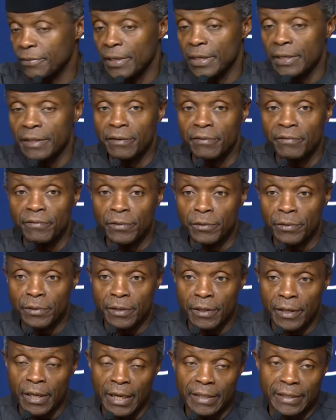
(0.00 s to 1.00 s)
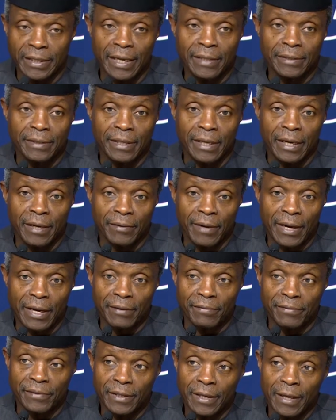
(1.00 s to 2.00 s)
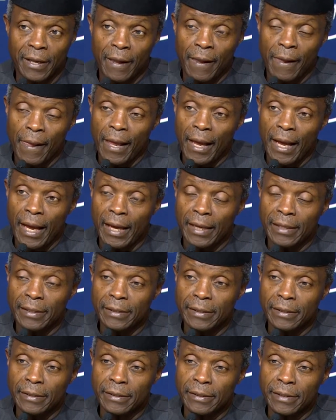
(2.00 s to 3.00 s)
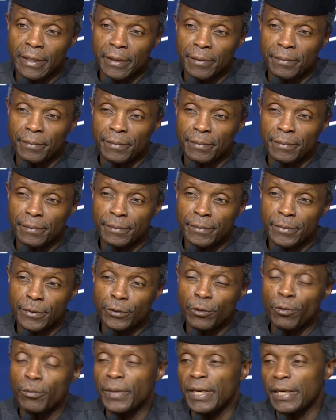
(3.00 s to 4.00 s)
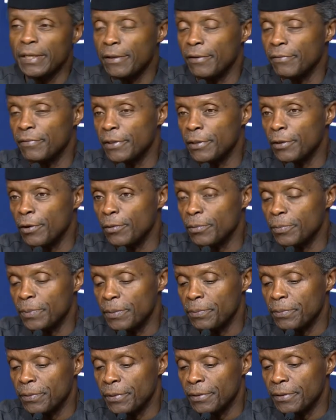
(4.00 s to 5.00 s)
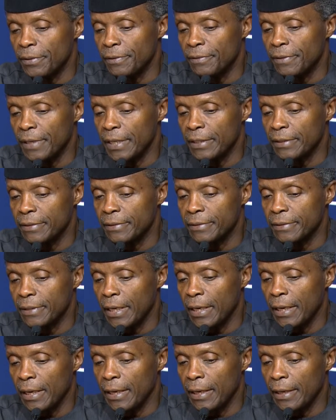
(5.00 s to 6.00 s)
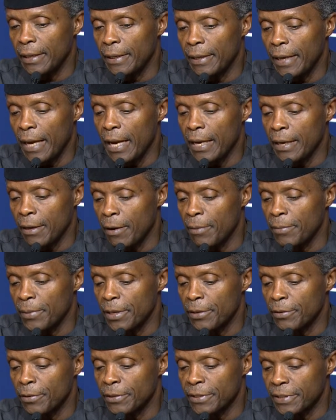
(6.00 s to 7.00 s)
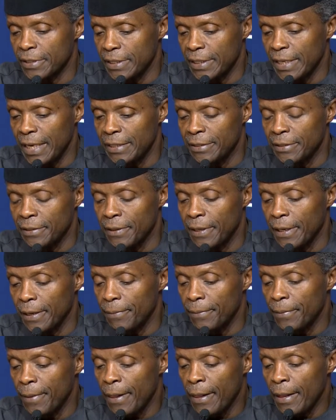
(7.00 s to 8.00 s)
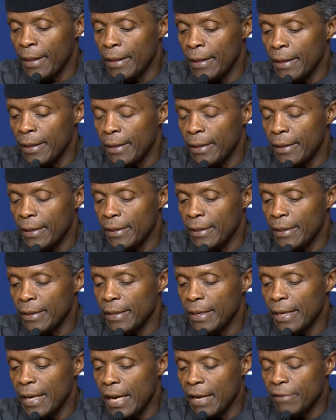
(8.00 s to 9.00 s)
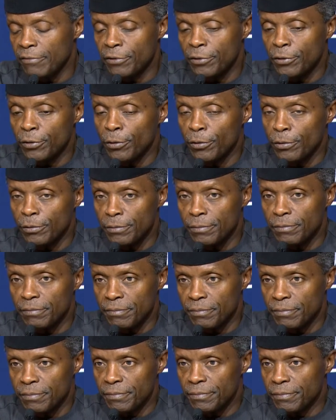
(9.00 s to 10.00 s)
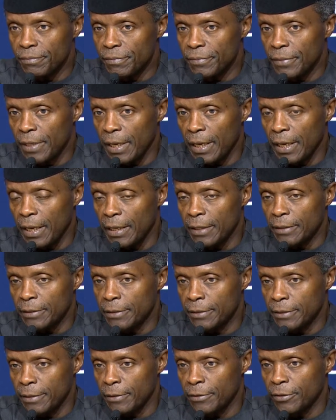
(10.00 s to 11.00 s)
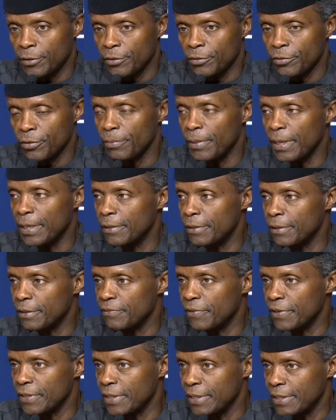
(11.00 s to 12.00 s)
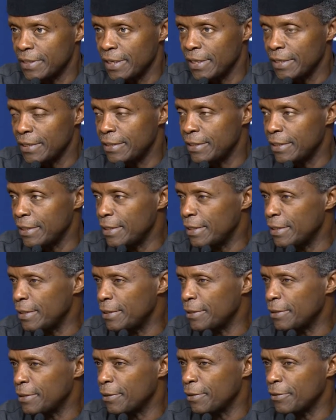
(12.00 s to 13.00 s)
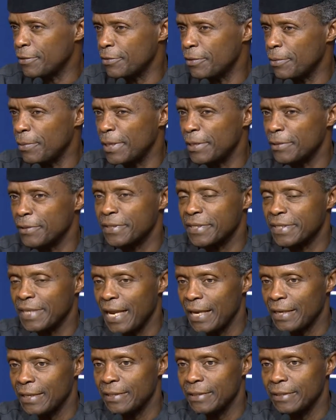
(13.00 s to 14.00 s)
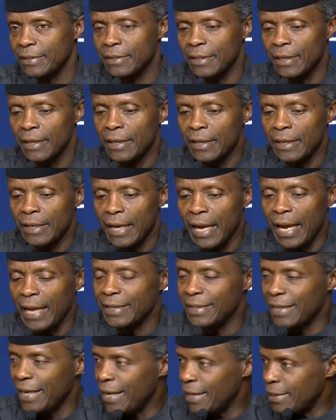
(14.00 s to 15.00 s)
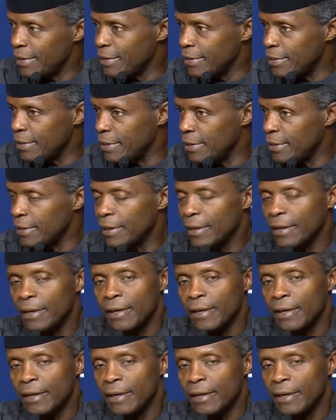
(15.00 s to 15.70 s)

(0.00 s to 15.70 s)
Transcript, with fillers: really the future has actually arrived, and um, so many of the young people that uh, I come across in Nigeria have shown Uh, such tremendous versatility, such tremendous talent and energy.